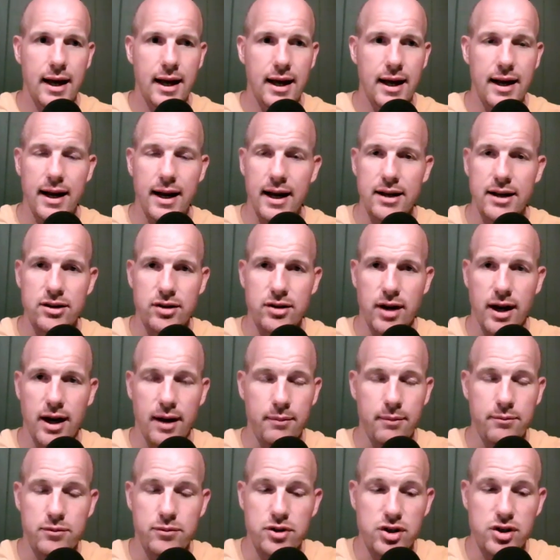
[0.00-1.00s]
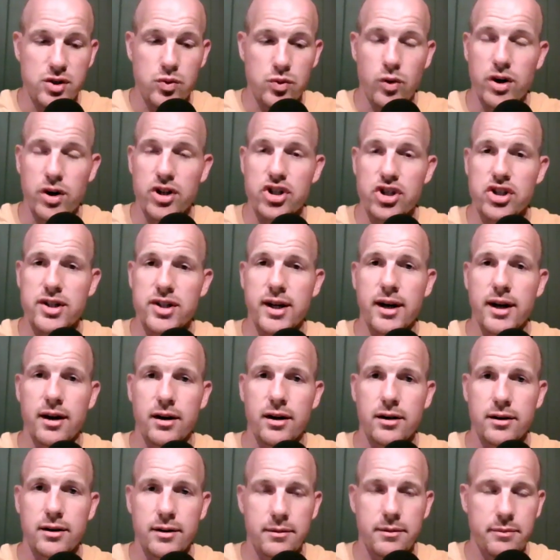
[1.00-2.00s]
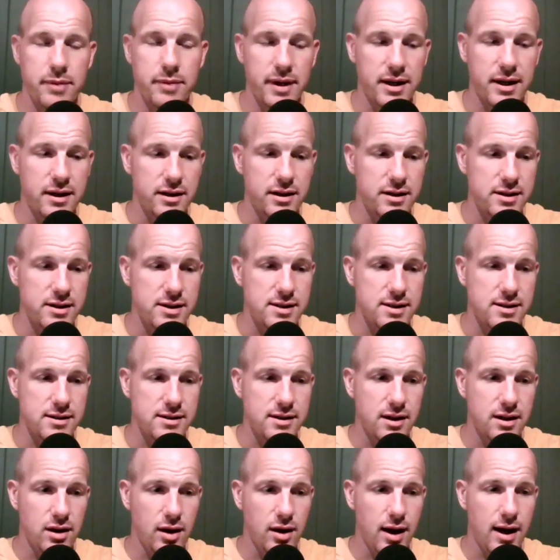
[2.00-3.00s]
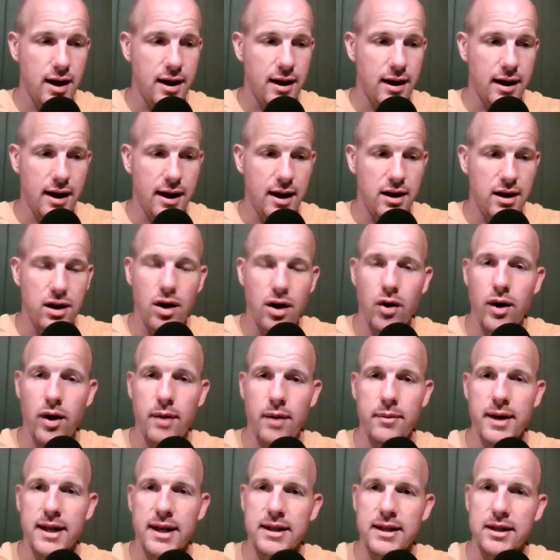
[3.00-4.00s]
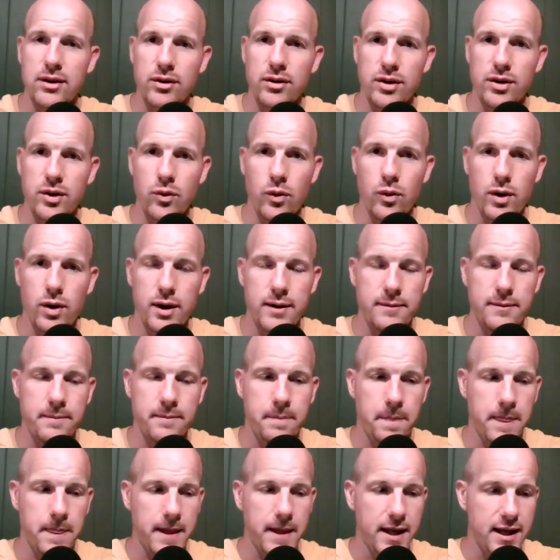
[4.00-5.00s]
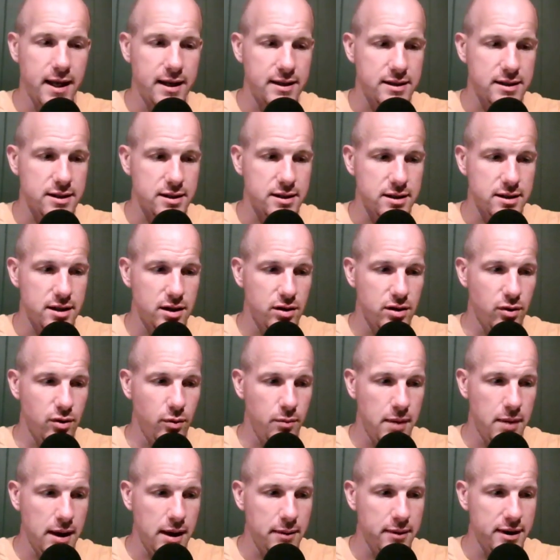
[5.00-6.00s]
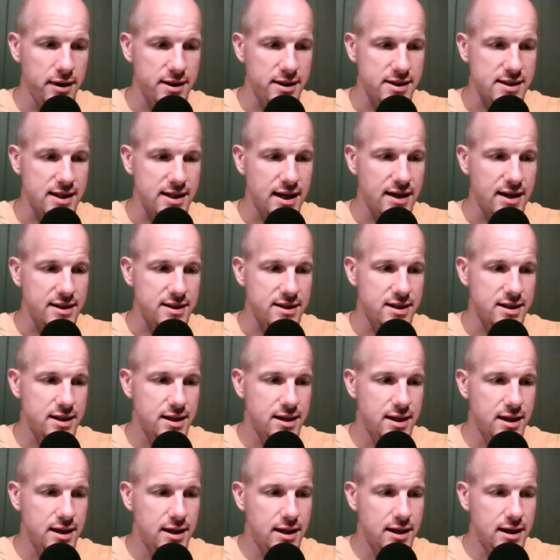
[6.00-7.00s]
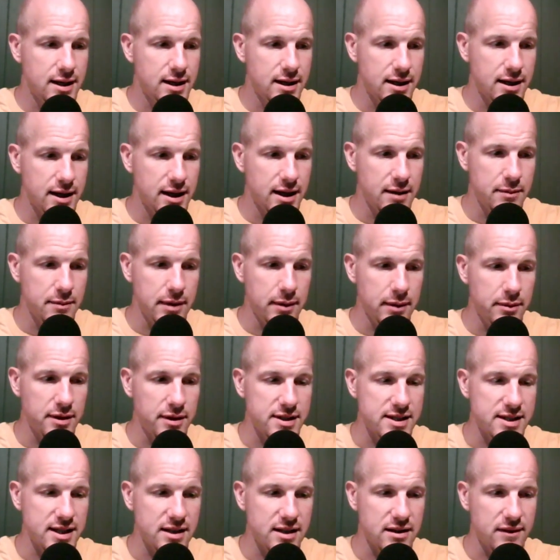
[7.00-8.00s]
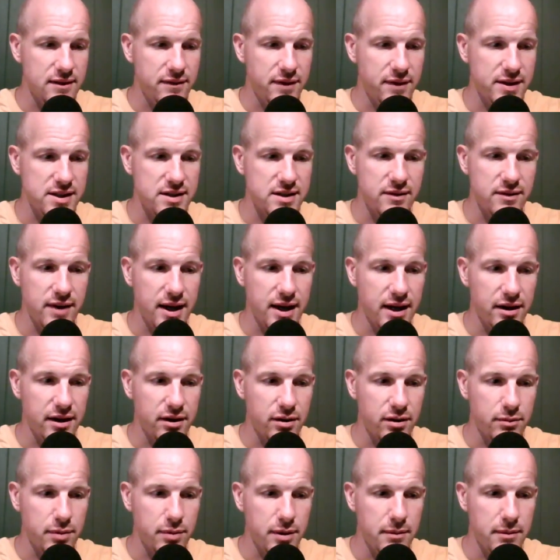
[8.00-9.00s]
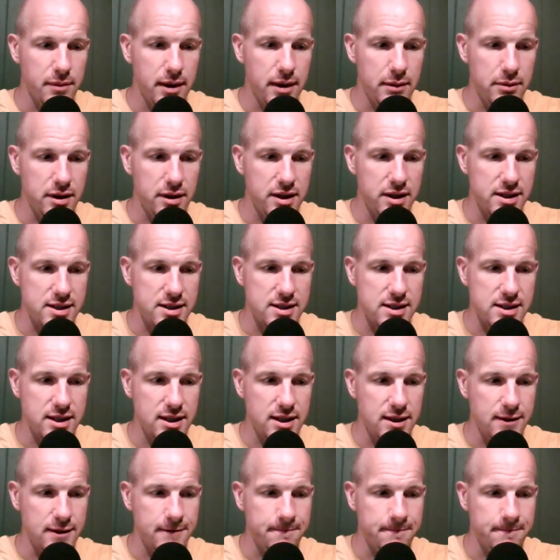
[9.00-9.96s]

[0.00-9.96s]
and I just want to share, because, you know, I know I'm not the only one. And, you know, maybe it's not, again, maybe it's not the fits of anger, but maybe it's